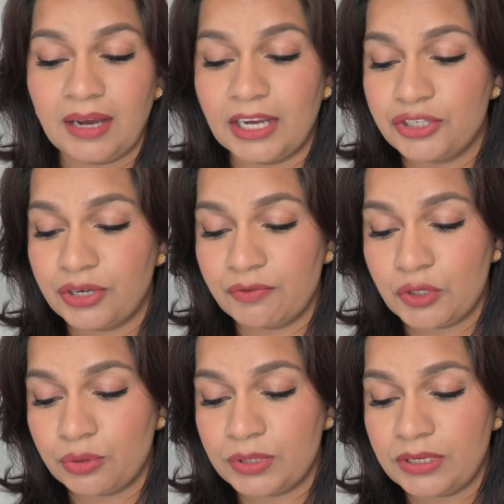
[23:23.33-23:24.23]
I should have
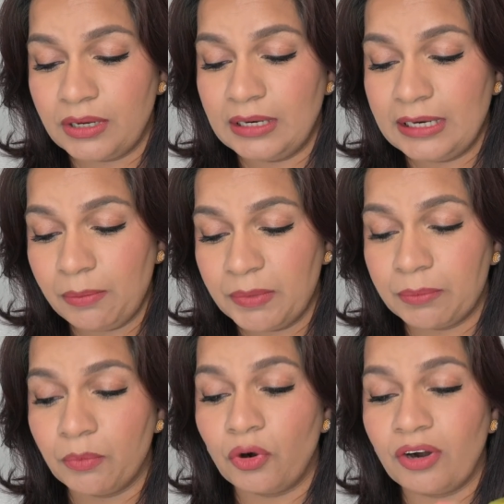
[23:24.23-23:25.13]
chosen a little
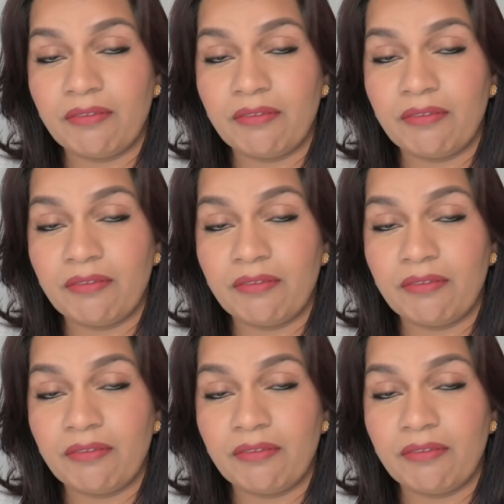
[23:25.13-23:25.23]
bit more